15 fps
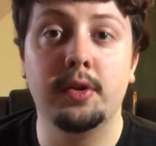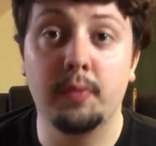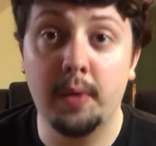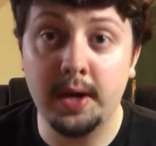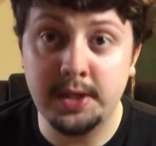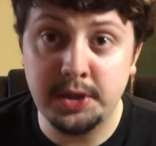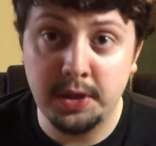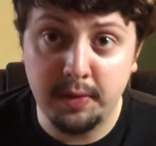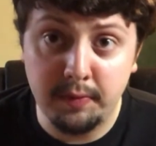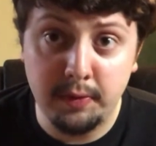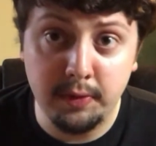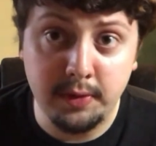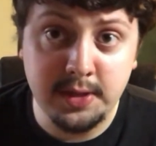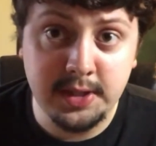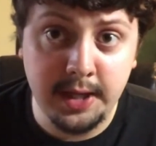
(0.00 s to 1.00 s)
direction of
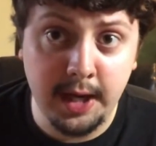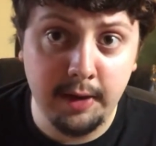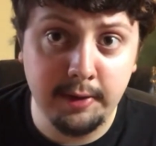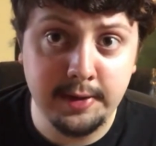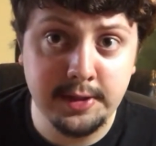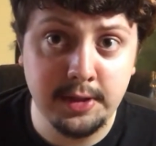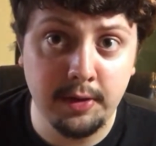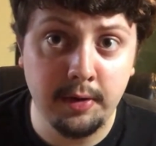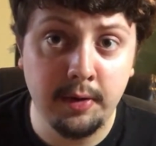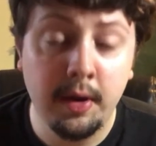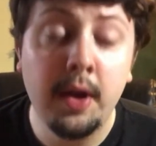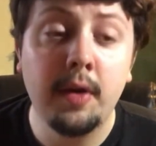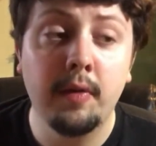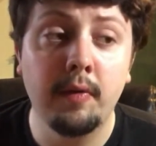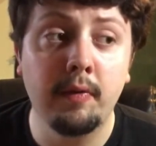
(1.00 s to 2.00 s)
Luke's character
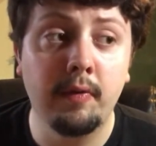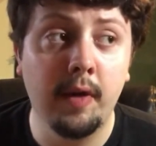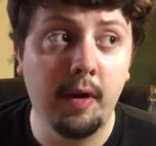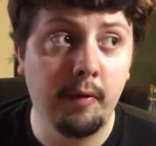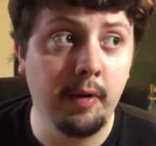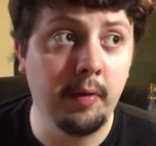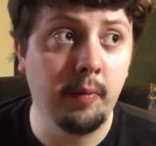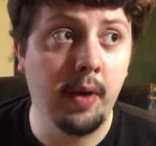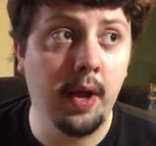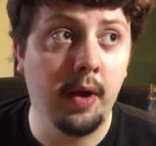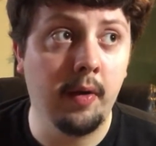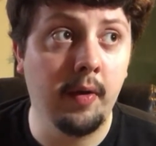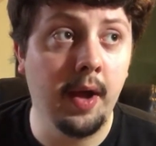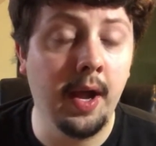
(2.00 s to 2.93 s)
very well.